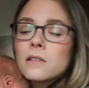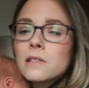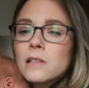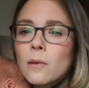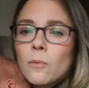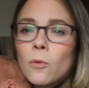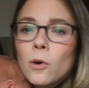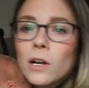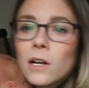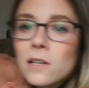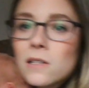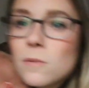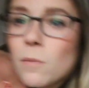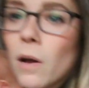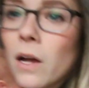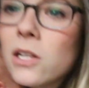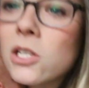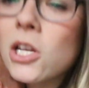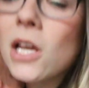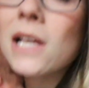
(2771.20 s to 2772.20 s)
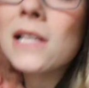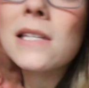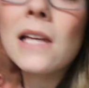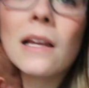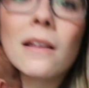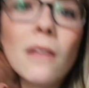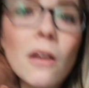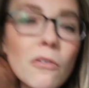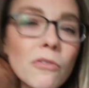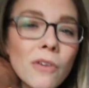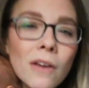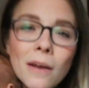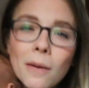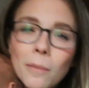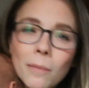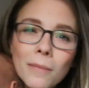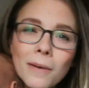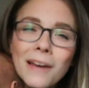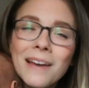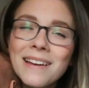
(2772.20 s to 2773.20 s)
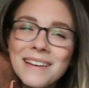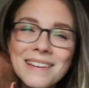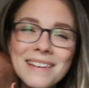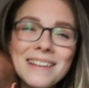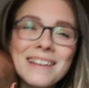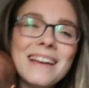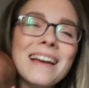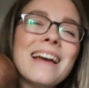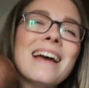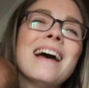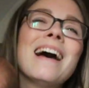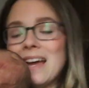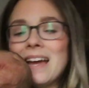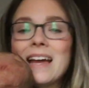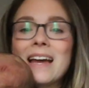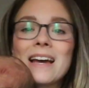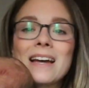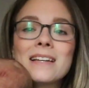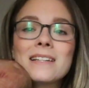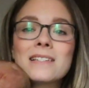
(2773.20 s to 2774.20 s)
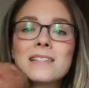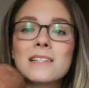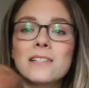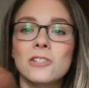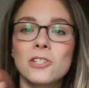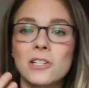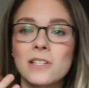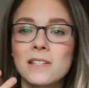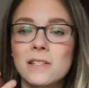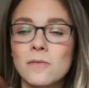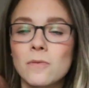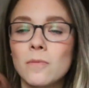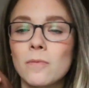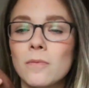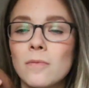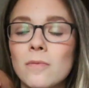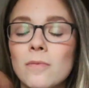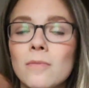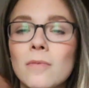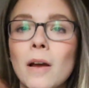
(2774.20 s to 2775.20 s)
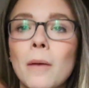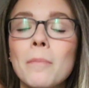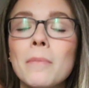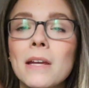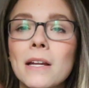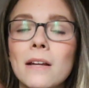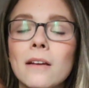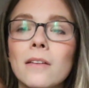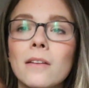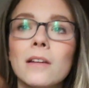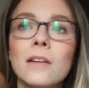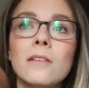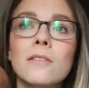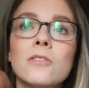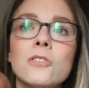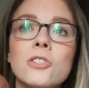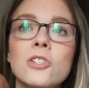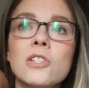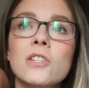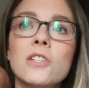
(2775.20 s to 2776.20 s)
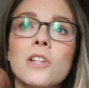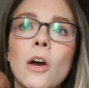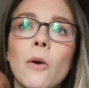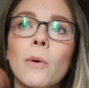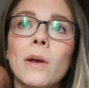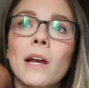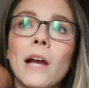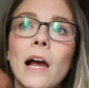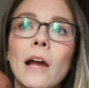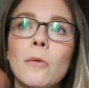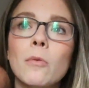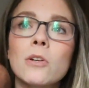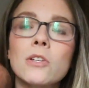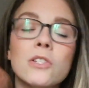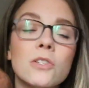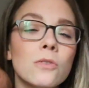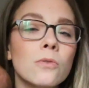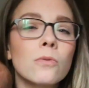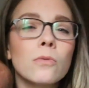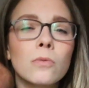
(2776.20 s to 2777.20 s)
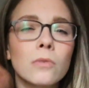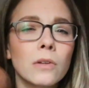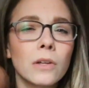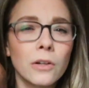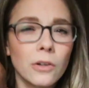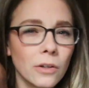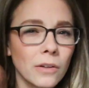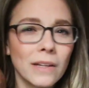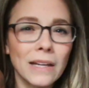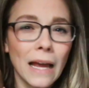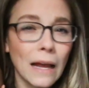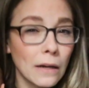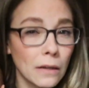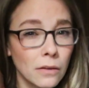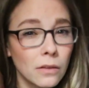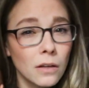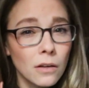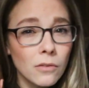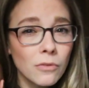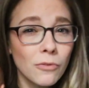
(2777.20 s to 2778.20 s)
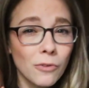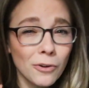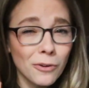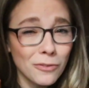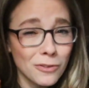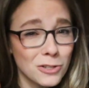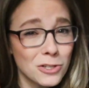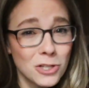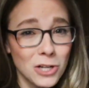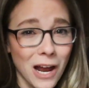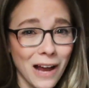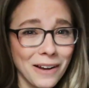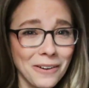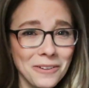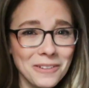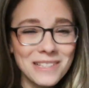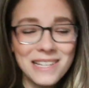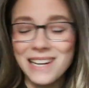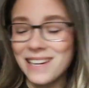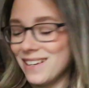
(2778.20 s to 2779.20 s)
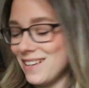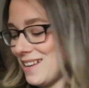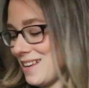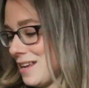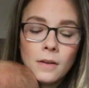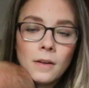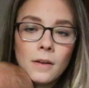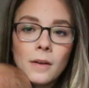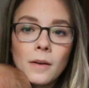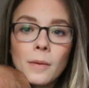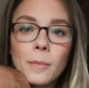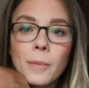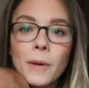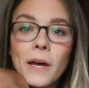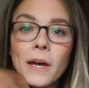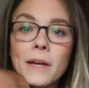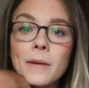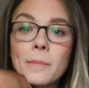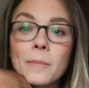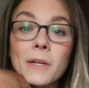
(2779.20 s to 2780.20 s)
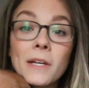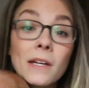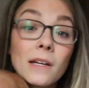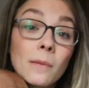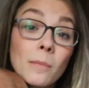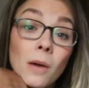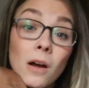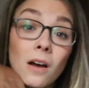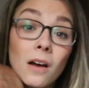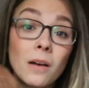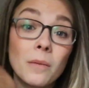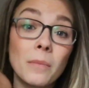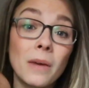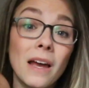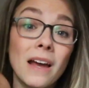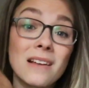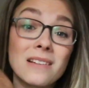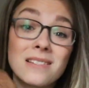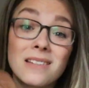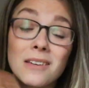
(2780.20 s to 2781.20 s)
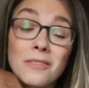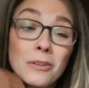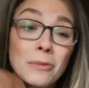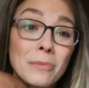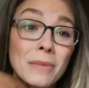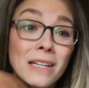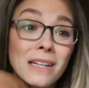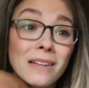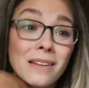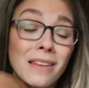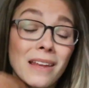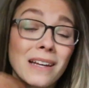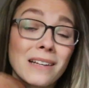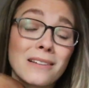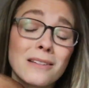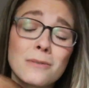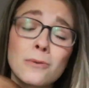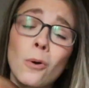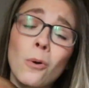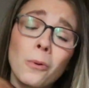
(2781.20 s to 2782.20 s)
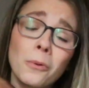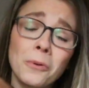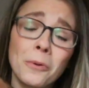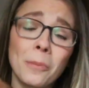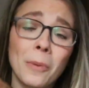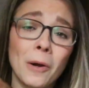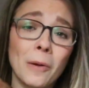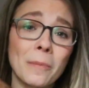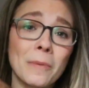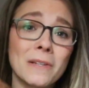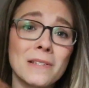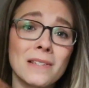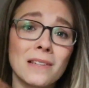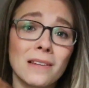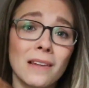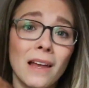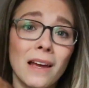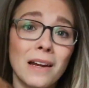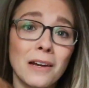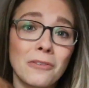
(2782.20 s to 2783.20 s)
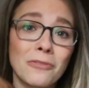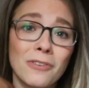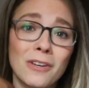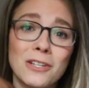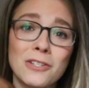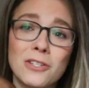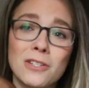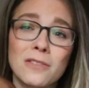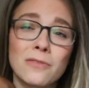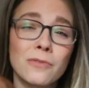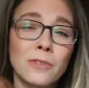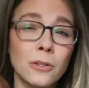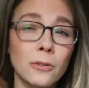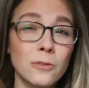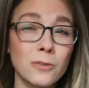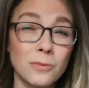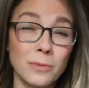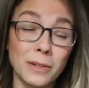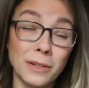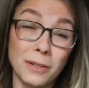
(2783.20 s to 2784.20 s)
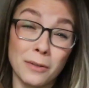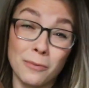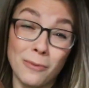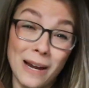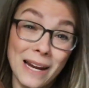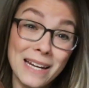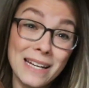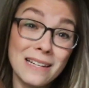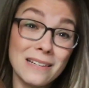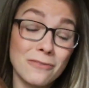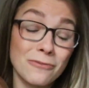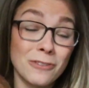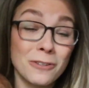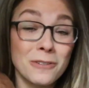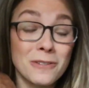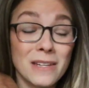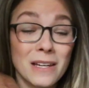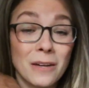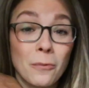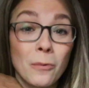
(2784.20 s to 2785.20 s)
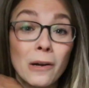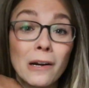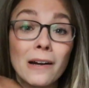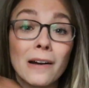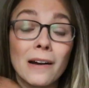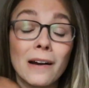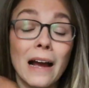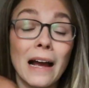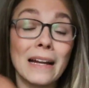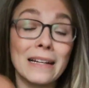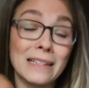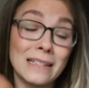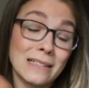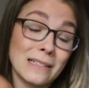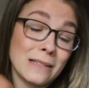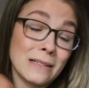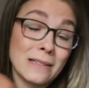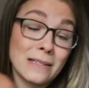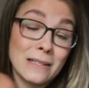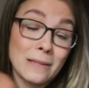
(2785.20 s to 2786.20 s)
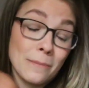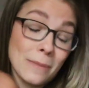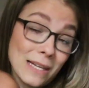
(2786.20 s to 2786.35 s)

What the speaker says: someone as much as I love him, and just immediately just knowing I would do literally anything for this child. But being a mom has given me like this whole new purpose in life. It just feels really right. It feels like where I need to